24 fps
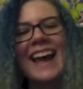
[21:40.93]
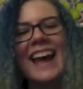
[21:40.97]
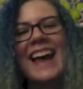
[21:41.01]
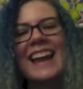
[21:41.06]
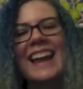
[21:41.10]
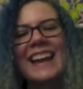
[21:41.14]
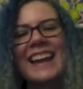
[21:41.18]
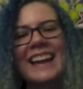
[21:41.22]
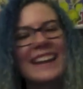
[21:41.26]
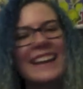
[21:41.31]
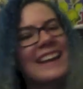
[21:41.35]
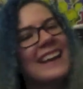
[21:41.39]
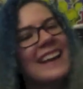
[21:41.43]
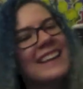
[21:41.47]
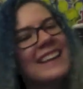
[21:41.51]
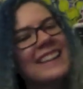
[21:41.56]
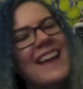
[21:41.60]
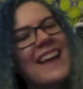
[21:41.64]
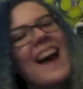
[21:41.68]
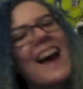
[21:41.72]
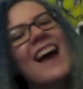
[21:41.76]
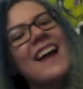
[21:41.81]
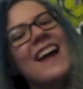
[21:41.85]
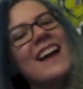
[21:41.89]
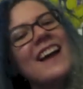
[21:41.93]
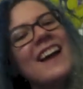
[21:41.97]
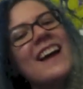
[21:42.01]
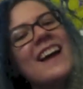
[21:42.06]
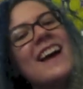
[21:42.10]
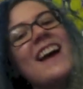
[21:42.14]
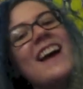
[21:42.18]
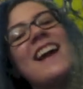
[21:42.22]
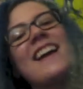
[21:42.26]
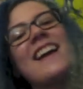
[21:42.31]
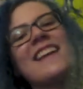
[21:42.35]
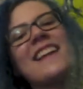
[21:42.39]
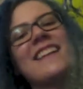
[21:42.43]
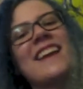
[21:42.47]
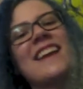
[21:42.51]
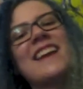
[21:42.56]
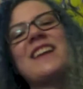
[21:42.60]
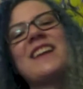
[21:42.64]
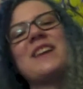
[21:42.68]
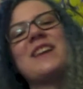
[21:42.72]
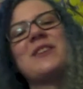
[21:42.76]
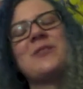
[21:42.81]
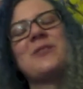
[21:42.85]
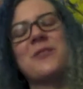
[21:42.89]
and I like that, and I
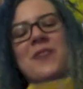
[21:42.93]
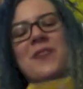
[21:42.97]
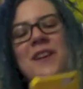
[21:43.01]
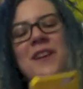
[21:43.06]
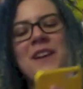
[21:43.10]
like you.